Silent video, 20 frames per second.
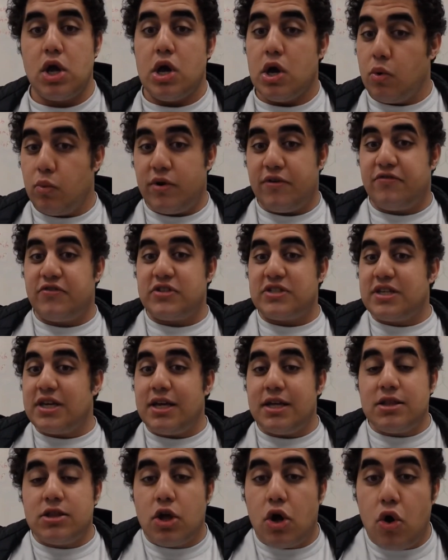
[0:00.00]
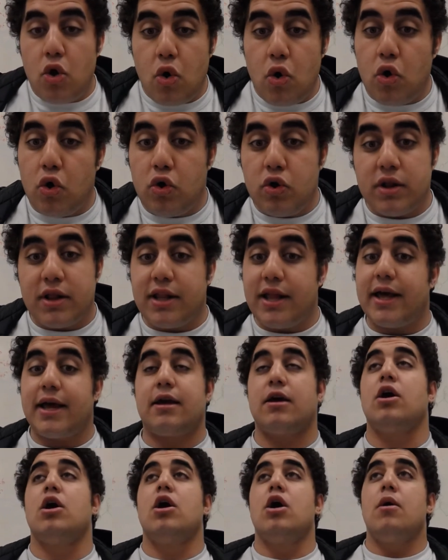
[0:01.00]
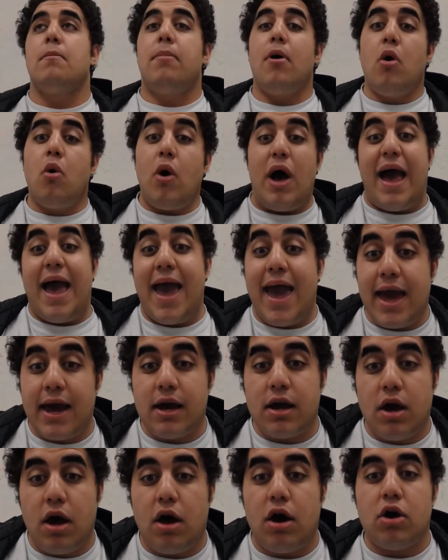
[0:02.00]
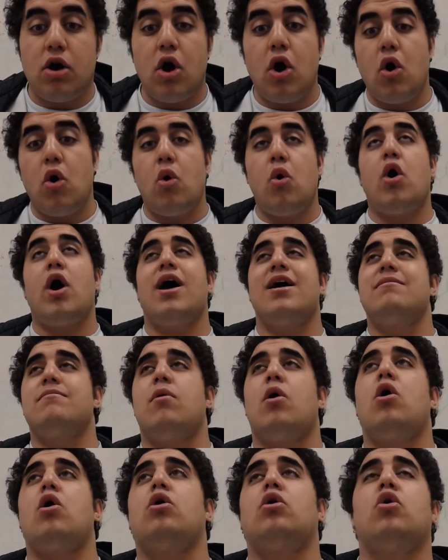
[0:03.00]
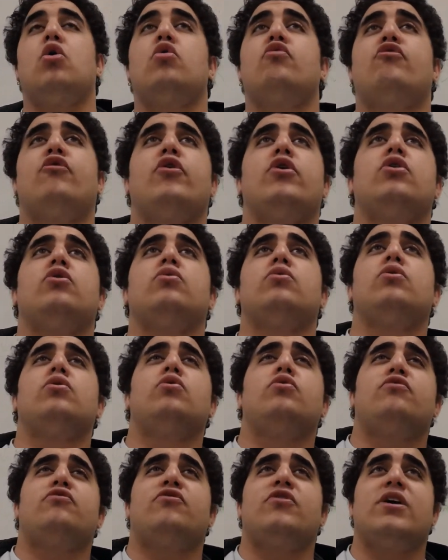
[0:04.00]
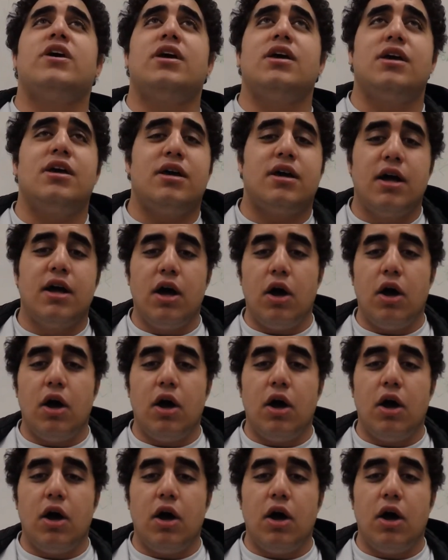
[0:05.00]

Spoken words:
We've seen the whole like Boa Hancock, oh, I'm all over you, Luffy,